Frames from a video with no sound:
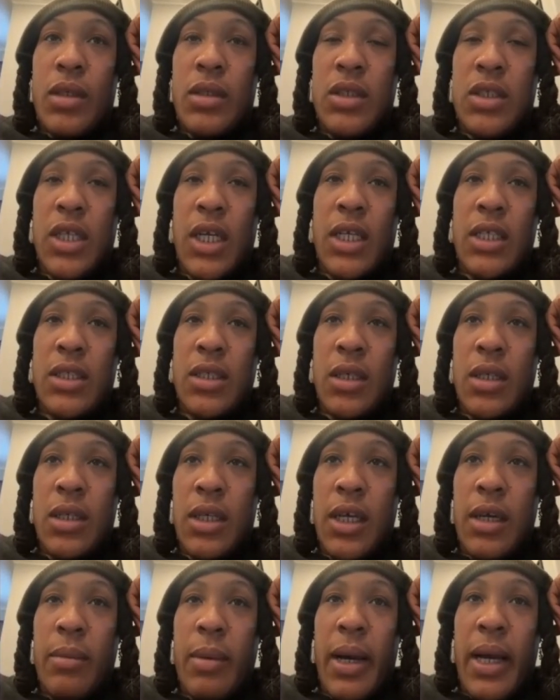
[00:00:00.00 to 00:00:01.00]
Jake is going to
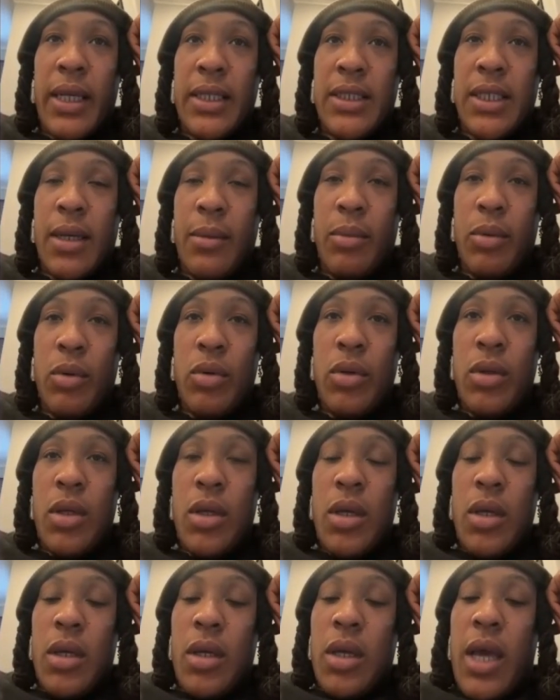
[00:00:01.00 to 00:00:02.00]
lead by example,
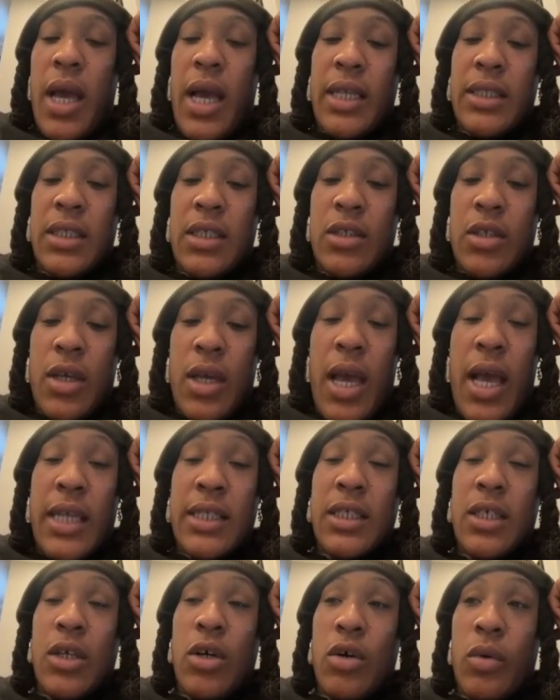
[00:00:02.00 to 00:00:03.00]
as
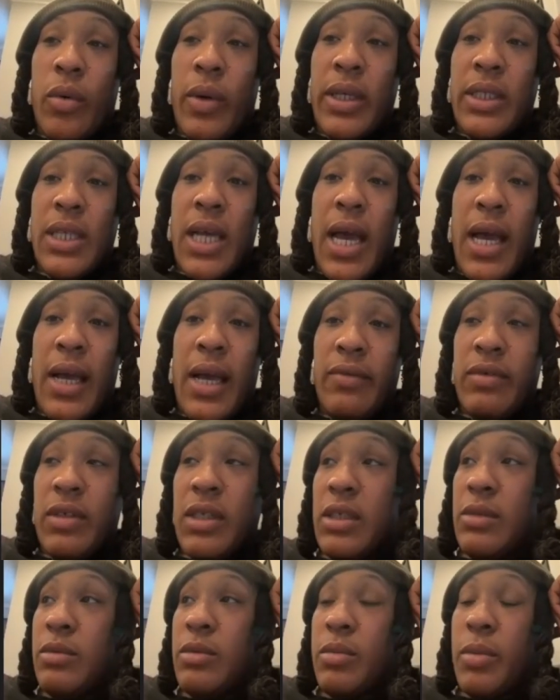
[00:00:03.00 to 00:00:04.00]
he always has.
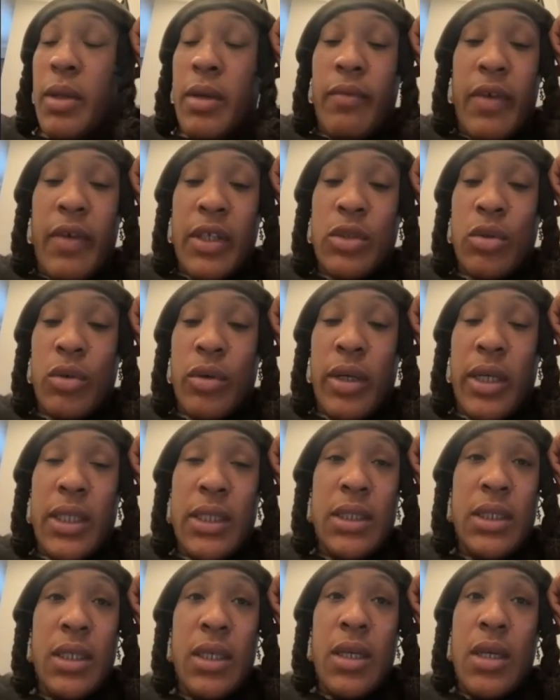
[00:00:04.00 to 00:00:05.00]
He's been
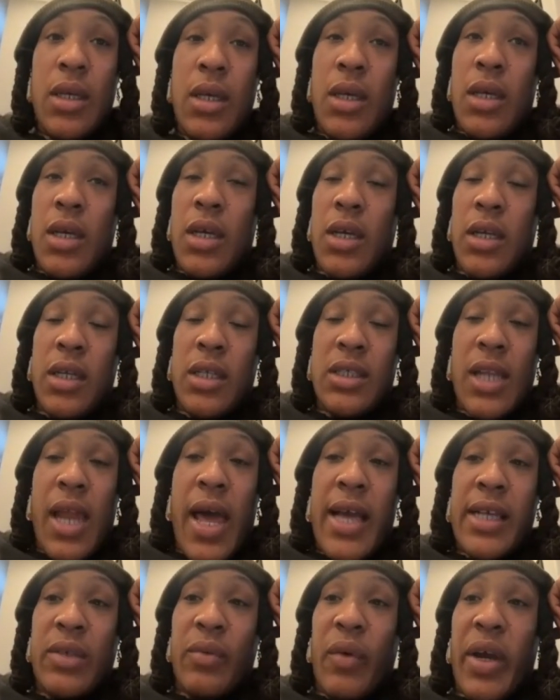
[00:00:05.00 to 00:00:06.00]
victorious in his
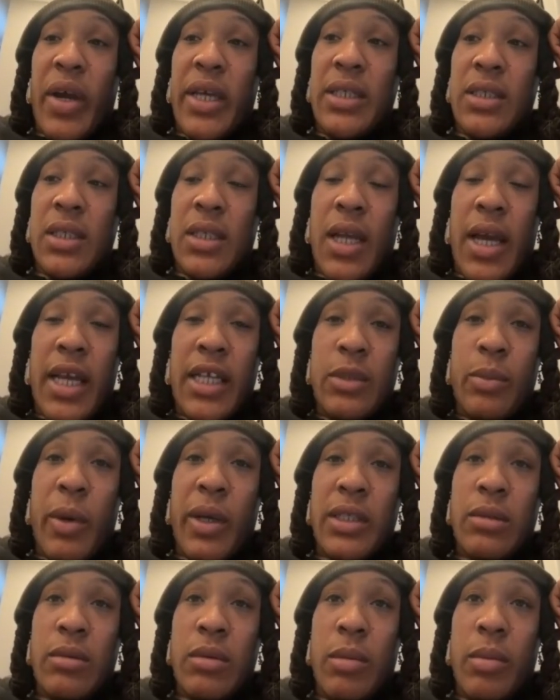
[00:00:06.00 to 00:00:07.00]
last fights, and I
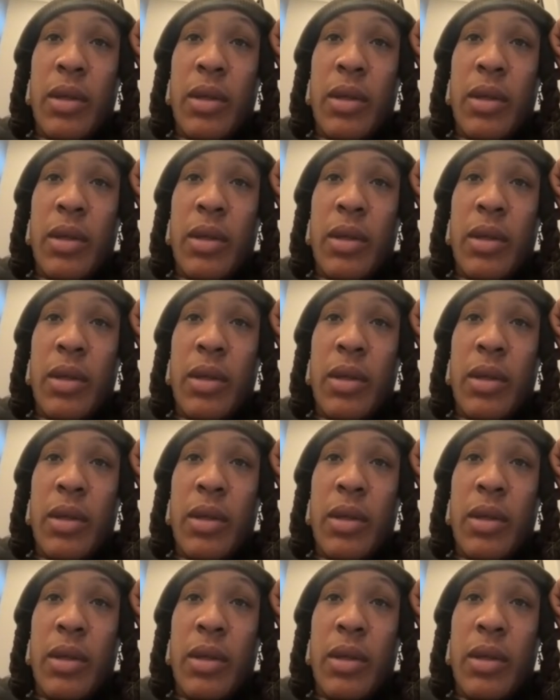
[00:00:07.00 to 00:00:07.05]
expect him to